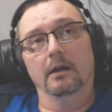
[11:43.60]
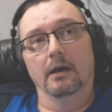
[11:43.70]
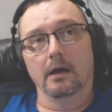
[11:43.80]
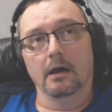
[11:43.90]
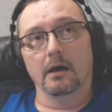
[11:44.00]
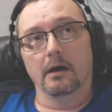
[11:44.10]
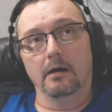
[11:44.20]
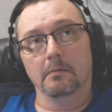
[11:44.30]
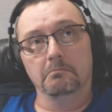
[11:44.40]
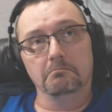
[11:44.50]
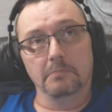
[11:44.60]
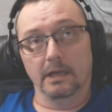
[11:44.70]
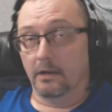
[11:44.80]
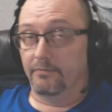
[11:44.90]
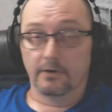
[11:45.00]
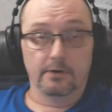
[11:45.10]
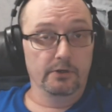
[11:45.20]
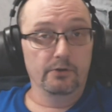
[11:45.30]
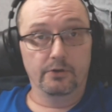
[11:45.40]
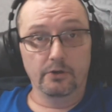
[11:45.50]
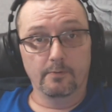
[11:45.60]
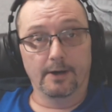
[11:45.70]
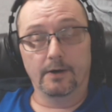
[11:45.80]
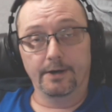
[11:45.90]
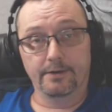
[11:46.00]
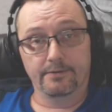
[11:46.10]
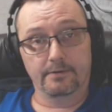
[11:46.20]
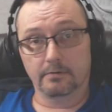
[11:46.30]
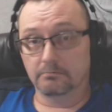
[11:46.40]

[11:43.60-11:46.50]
Um, and if you're a YouTube artist,